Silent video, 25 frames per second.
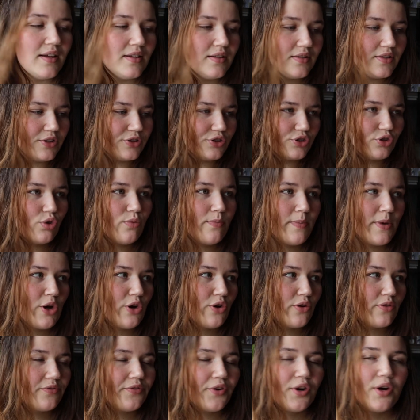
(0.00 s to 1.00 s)
there's no
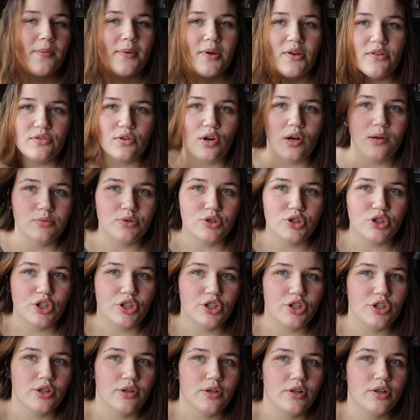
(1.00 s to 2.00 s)
mirror in front of me, so I'm just
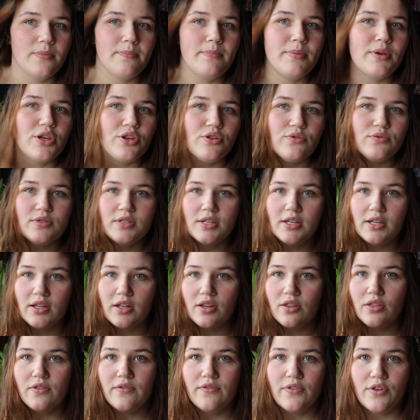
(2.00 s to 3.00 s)
gonna be using
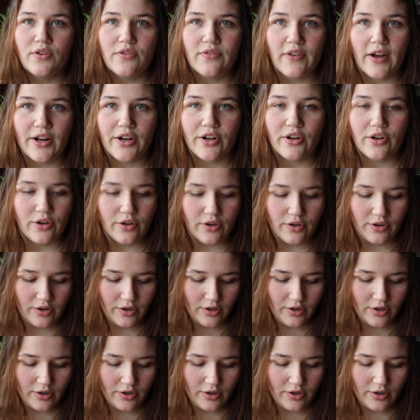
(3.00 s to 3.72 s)
the viewfinder.